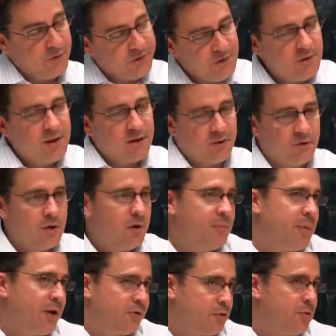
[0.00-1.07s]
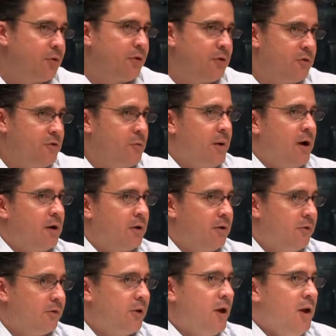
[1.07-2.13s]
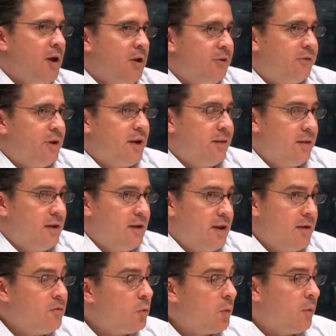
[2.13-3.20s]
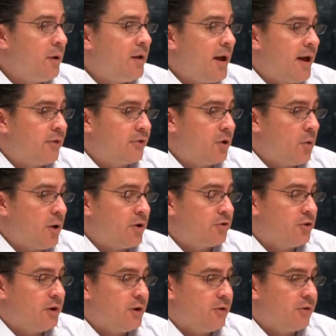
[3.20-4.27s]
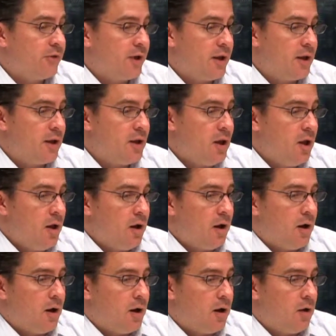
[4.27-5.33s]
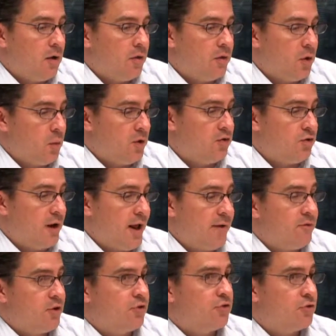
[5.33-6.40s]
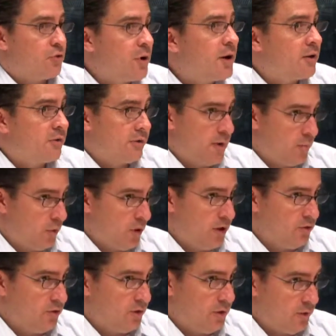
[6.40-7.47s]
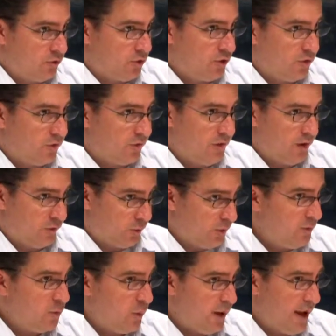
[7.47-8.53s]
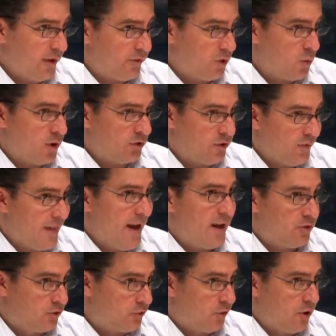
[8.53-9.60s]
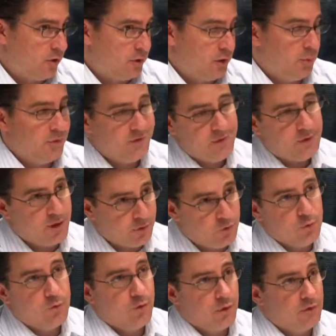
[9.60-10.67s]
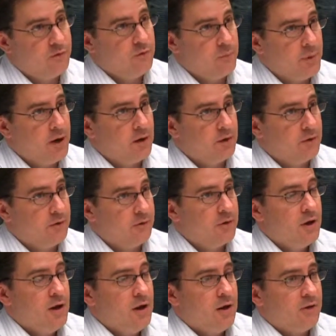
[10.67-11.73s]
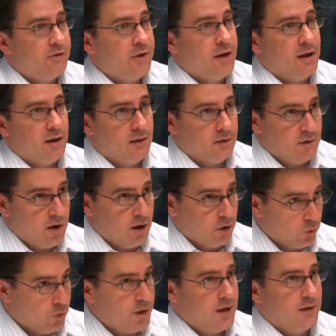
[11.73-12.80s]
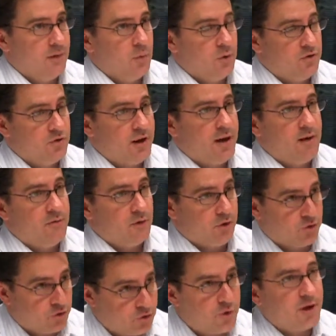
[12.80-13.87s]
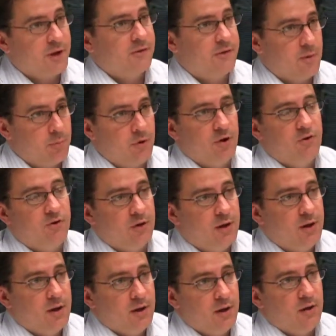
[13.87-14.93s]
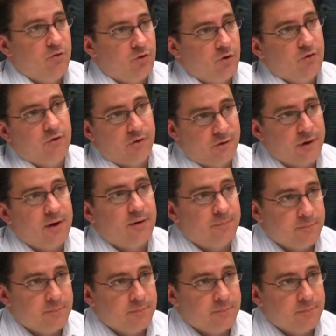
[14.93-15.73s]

We still get about 2/3 of Americans saying that even when we ask the question and say that we should have a strict separation of church and state. So even when we ask the question that strongly, we still get 2/3 of Americans saying, agreeing that we should have a strict separation of church and state.